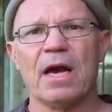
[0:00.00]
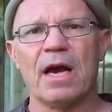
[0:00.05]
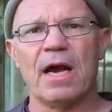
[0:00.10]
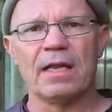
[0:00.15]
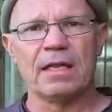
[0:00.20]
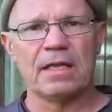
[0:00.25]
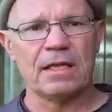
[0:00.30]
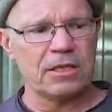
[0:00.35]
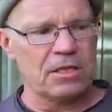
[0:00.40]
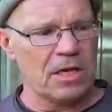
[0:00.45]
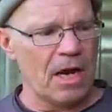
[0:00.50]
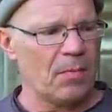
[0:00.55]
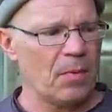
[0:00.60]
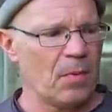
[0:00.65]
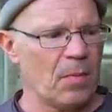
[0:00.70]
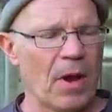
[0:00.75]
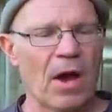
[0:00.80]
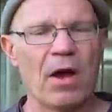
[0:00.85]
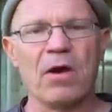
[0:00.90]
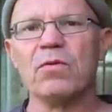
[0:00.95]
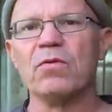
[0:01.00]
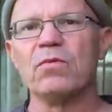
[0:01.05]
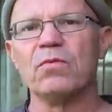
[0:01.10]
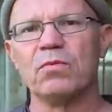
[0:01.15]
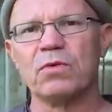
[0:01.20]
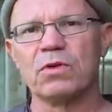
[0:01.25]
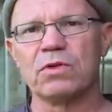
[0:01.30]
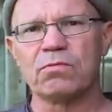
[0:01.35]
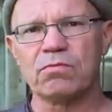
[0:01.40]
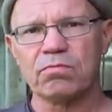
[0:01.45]
And the Schnepper bow
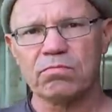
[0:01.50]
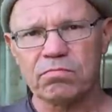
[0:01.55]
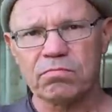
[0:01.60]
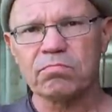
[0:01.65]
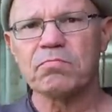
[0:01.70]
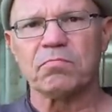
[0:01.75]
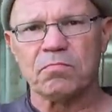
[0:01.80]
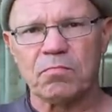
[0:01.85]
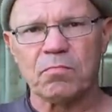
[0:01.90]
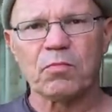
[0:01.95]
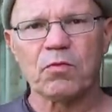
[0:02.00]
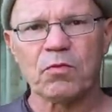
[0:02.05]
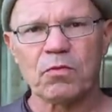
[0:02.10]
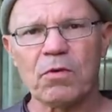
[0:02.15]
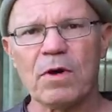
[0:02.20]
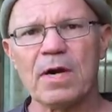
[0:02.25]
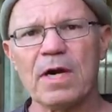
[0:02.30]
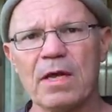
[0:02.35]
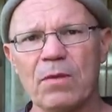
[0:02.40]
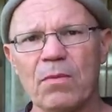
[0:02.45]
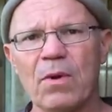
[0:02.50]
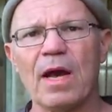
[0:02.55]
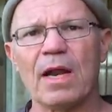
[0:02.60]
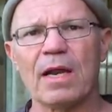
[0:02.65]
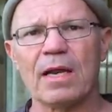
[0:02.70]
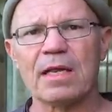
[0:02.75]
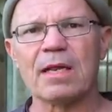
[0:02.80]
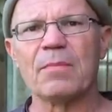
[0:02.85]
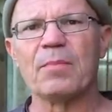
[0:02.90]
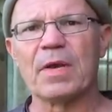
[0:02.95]
was pretty
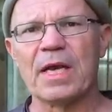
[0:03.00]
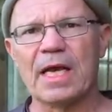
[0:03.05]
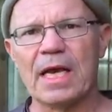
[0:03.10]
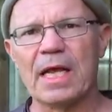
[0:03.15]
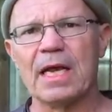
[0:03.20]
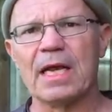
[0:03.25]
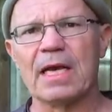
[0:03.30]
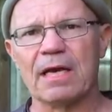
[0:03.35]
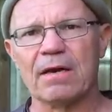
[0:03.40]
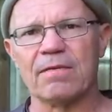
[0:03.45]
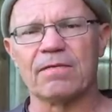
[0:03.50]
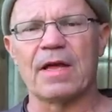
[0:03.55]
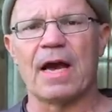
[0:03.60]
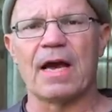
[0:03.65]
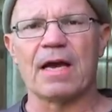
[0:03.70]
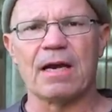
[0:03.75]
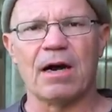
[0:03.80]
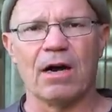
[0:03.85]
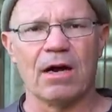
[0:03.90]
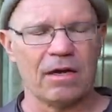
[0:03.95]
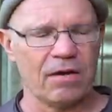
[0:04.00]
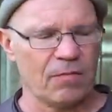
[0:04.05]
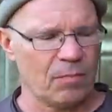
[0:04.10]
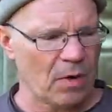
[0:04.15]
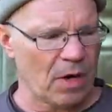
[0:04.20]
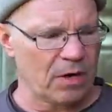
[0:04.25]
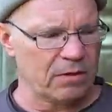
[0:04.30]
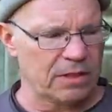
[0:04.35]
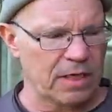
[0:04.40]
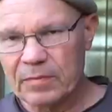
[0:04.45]
well at the beginning of that kind of
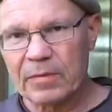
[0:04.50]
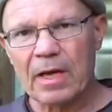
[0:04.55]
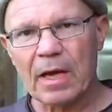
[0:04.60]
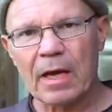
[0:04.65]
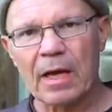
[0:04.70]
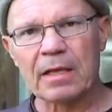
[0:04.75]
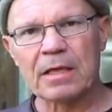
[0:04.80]
process.